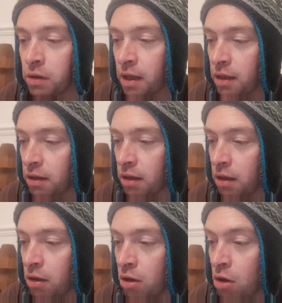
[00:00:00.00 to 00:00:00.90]
cake.
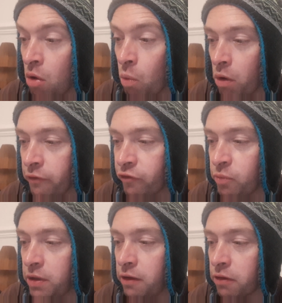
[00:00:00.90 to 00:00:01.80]
One for
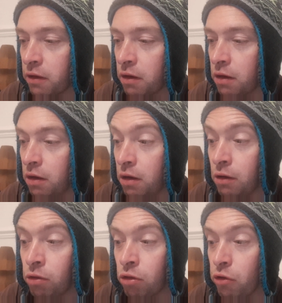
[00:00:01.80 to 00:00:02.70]
Peter,
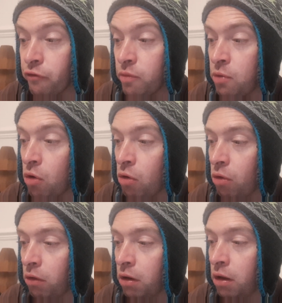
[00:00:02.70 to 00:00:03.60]
two for Paul,